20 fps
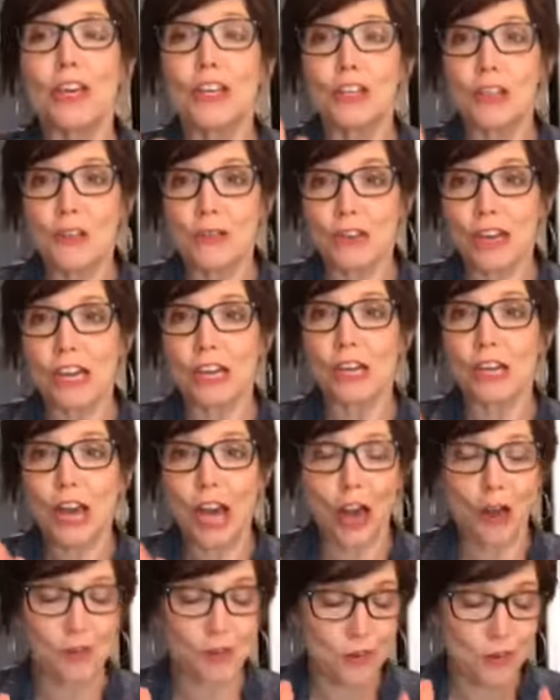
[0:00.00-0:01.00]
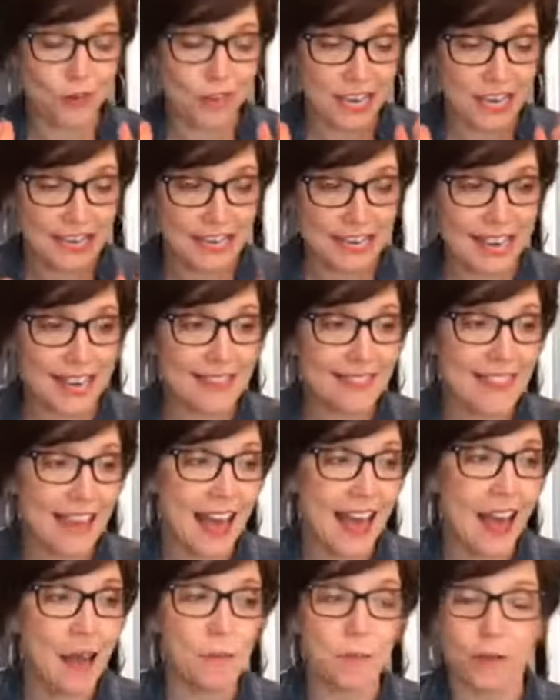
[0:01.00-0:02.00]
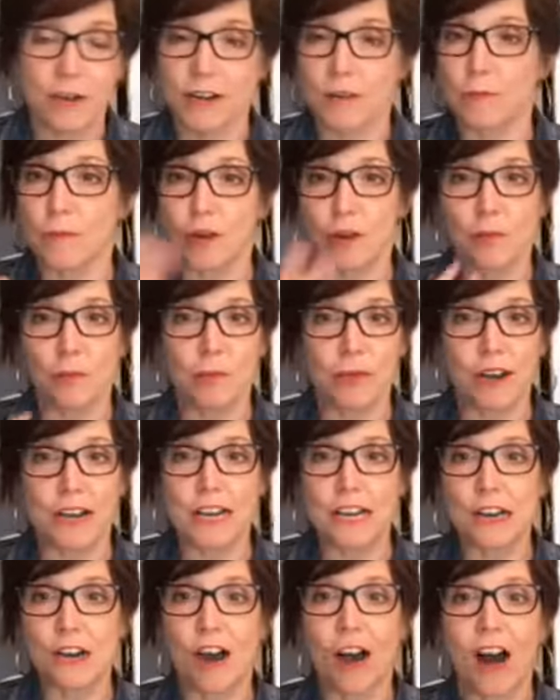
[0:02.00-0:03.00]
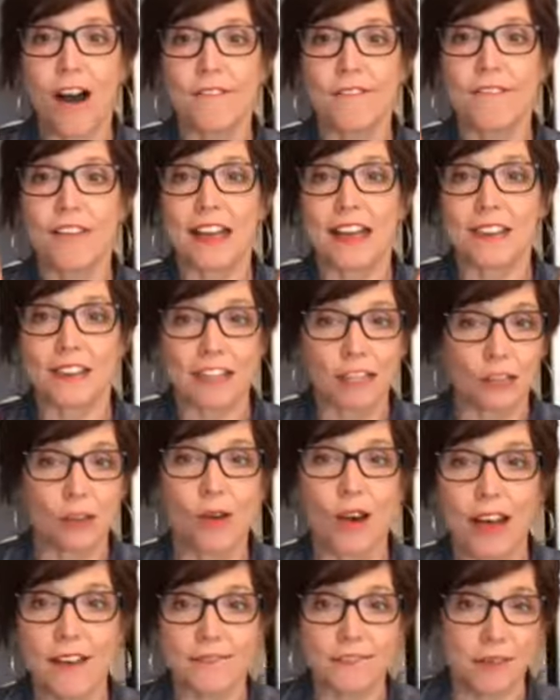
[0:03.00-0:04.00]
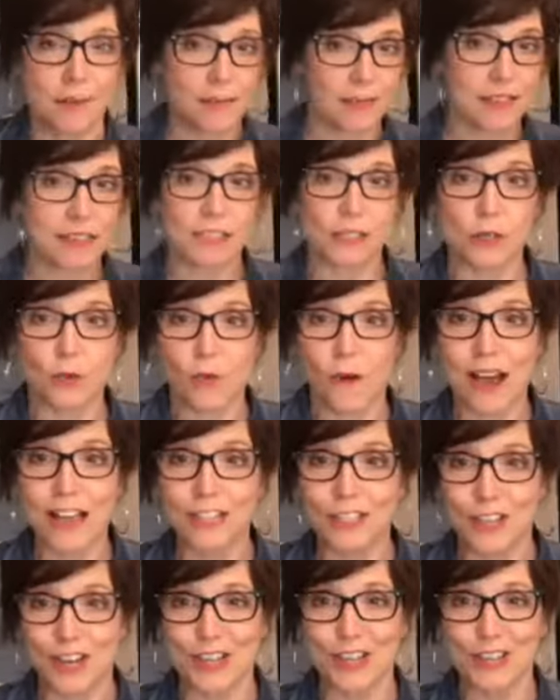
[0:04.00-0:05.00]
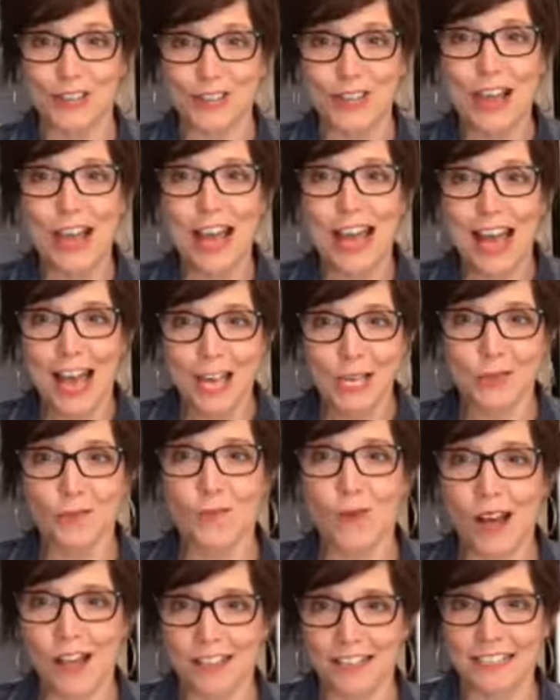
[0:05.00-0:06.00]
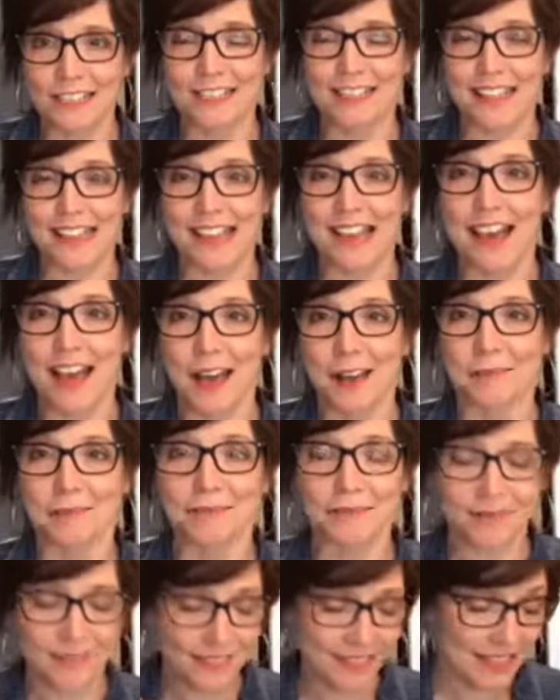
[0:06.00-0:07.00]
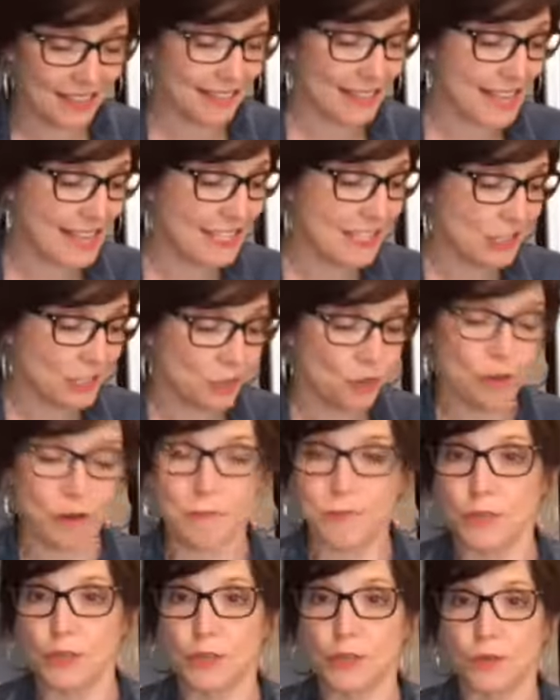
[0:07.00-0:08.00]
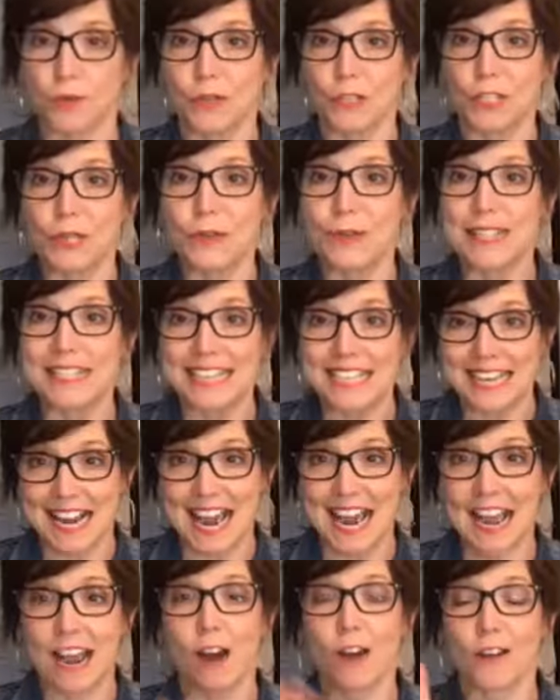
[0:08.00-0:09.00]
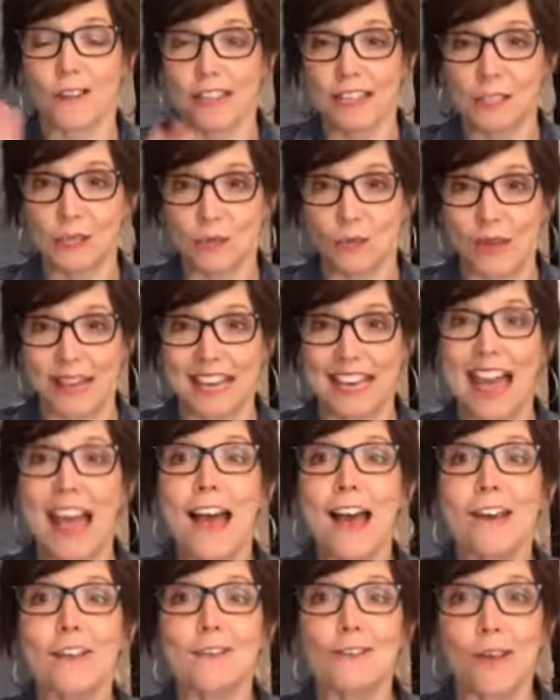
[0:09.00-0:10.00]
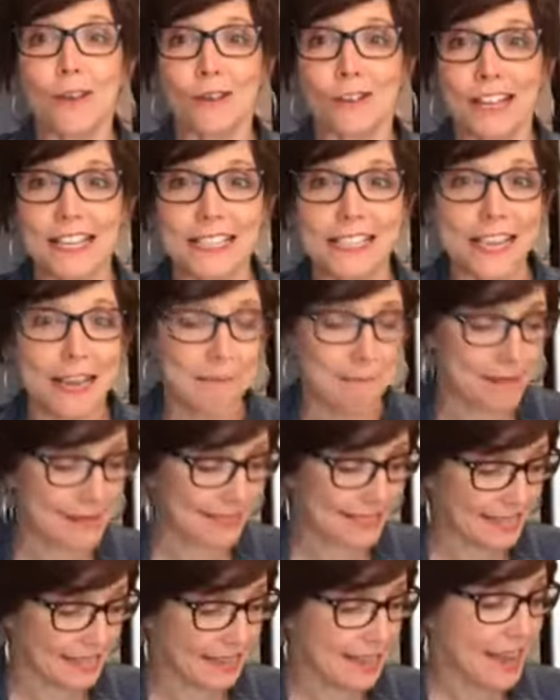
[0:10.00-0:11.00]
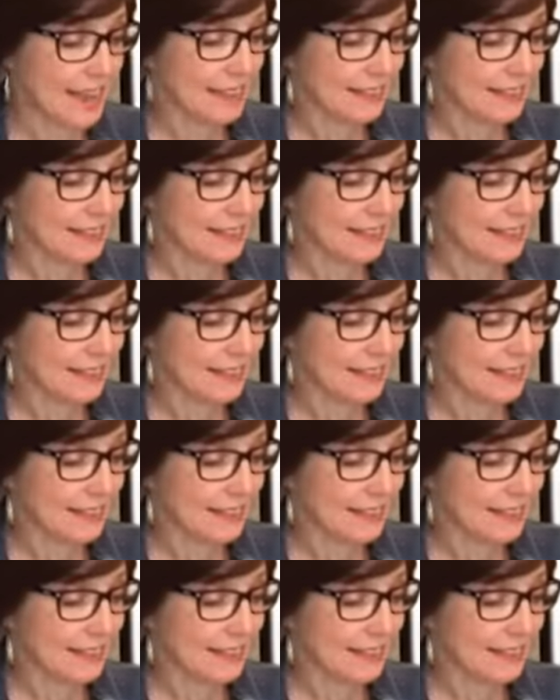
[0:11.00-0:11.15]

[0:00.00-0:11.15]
You can go, you can get that printable and print it off, and then you'll have some of these questions as well as the um, the list of scriptures we're doing today or this week. So let's get busy.